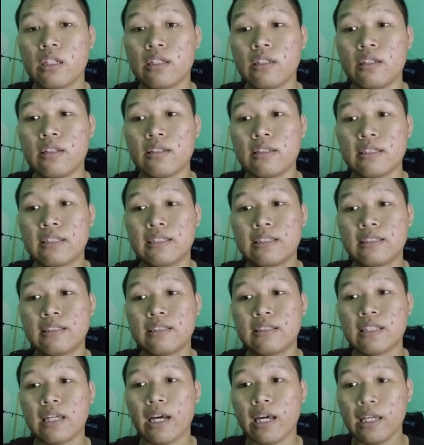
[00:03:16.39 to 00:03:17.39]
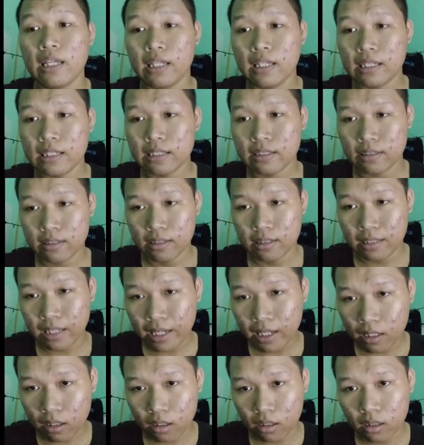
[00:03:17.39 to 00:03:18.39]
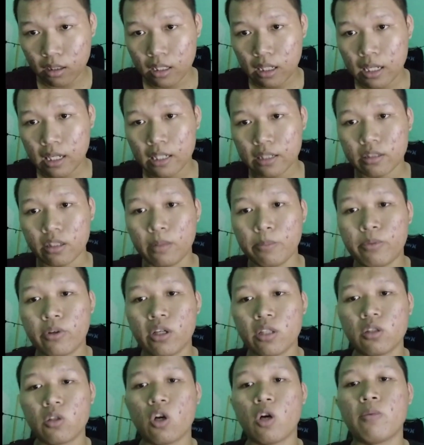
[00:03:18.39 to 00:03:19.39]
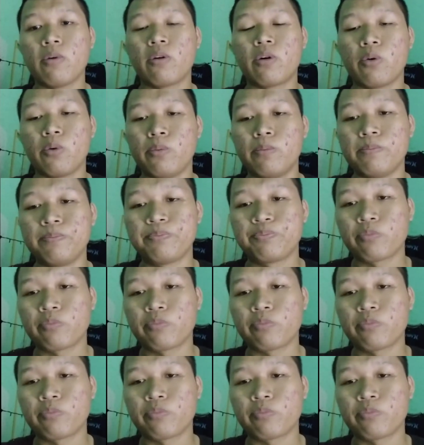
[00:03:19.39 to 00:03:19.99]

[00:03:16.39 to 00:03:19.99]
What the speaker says: the cycle temperature of a room.